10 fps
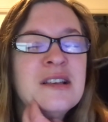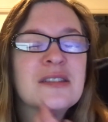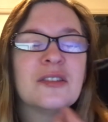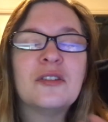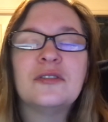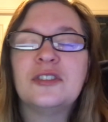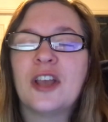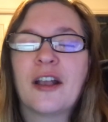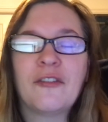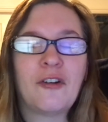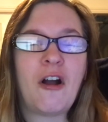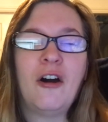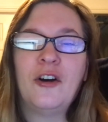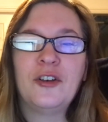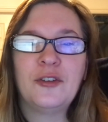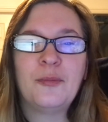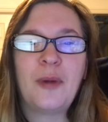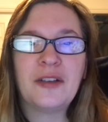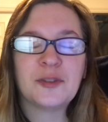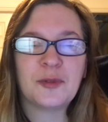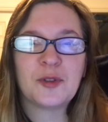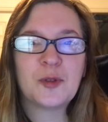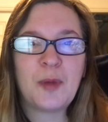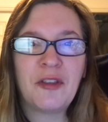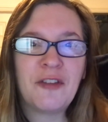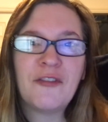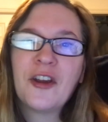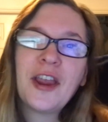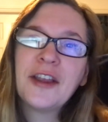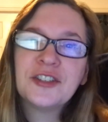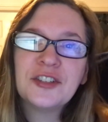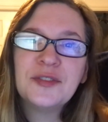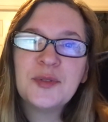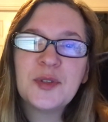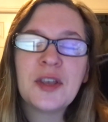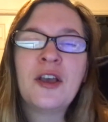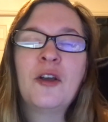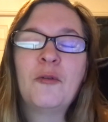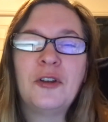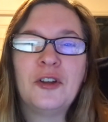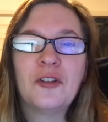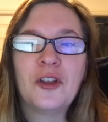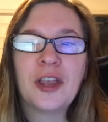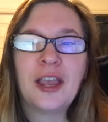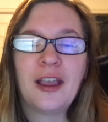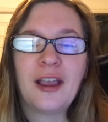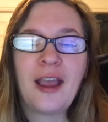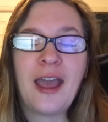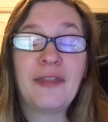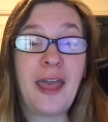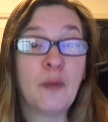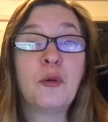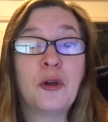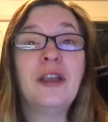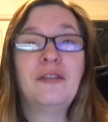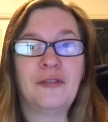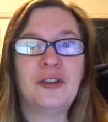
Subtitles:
So check for all possible spelling variations when you're looking at that point, when